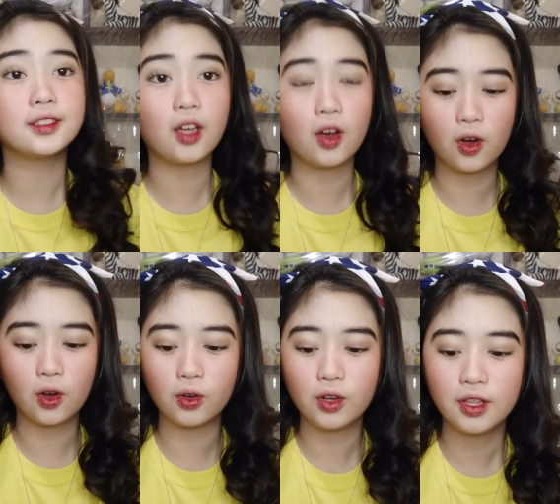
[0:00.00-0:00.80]

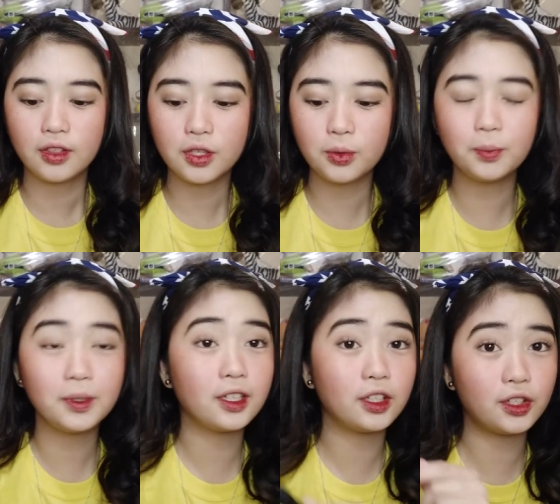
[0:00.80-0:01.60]
so, this would
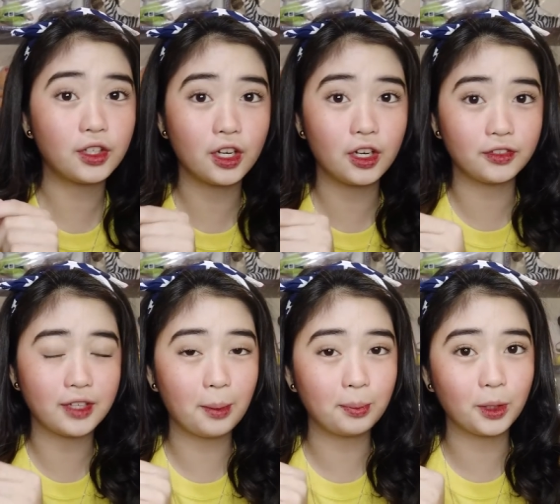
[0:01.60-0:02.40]
be the look of
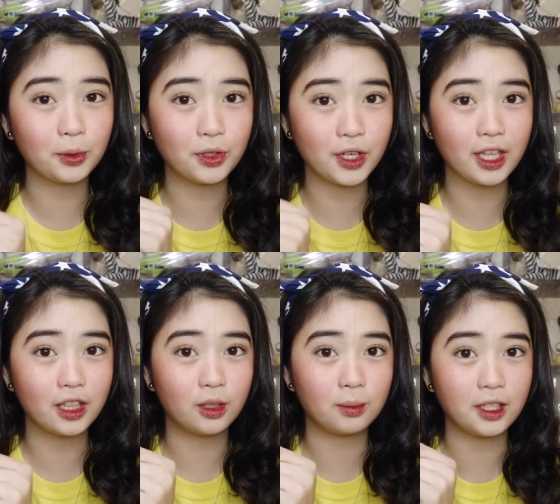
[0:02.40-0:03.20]
Uptown
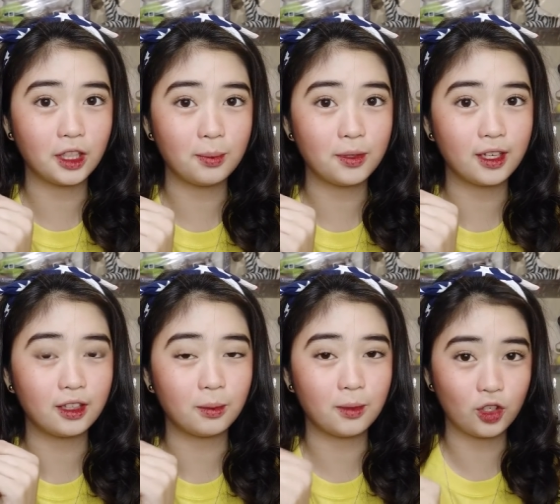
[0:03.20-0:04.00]
Red to my lips
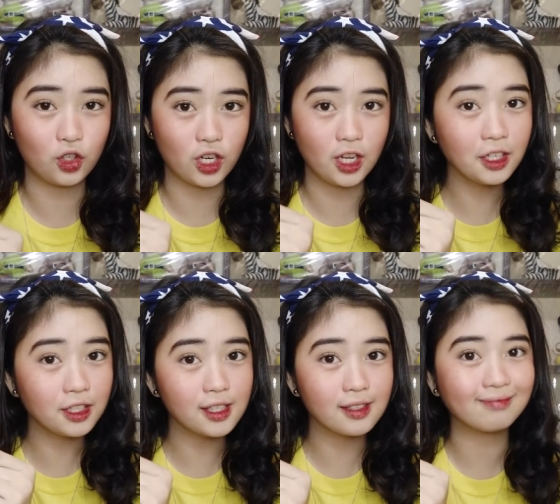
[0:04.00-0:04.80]
and to my
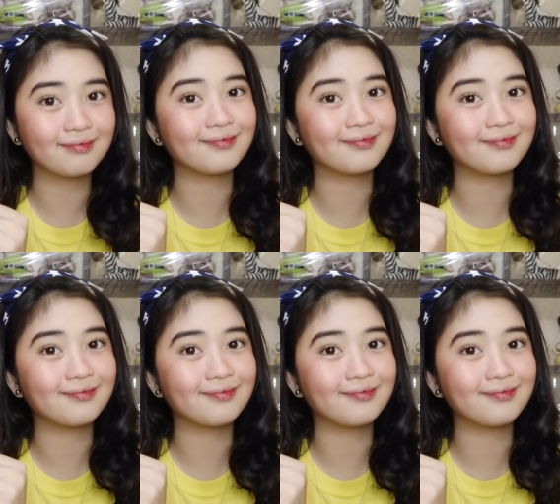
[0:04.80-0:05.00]
cheeks.